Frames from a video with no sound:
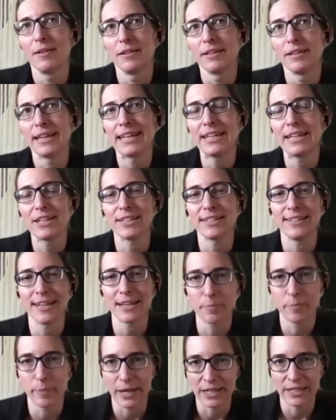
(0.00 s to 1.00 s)
getting a
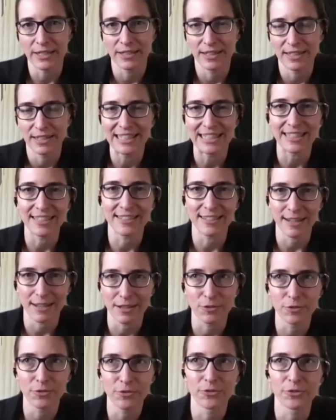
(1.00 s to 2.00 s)
tick bite in
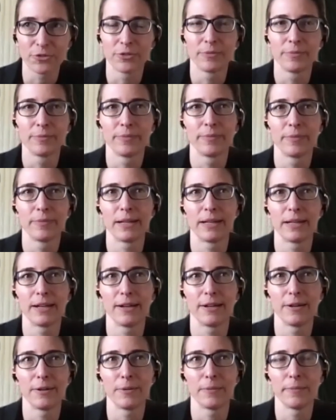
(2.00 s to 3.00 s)
itself,
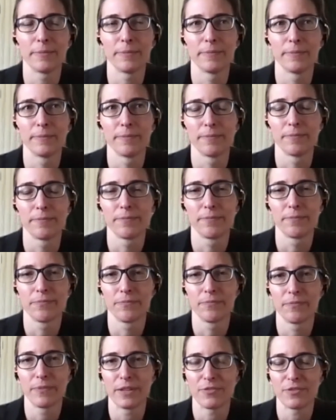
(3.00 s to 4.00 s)
um,
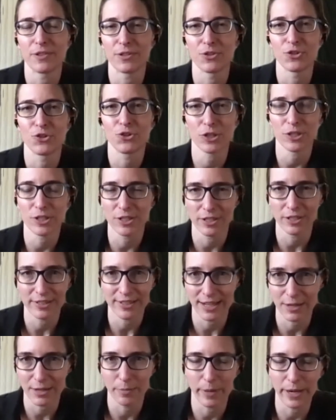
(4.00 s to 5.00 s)
if it's just a
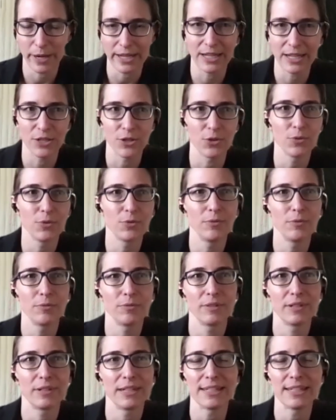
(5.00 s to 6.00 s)
tick biting you,
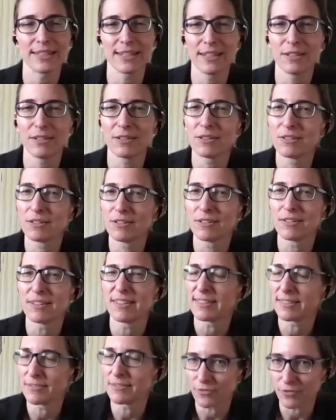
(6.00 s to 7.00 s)
isn't
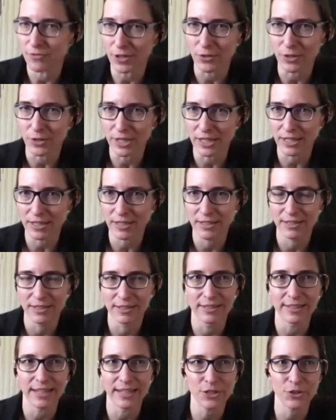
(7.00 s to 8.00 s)
very
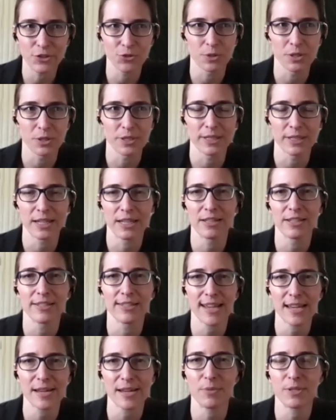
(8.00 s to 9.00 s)
dangerous in the
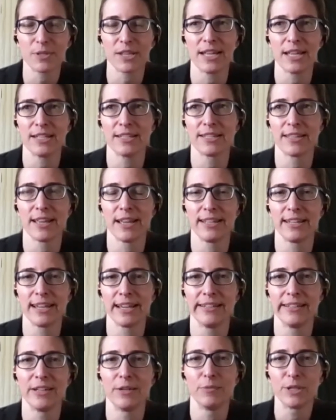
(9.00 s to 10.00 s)
same sense that
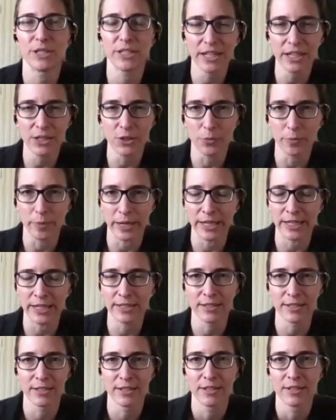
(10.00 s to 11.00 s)
getting a mosquito bite
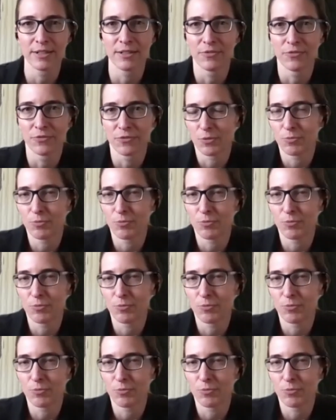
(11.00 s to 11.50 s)
from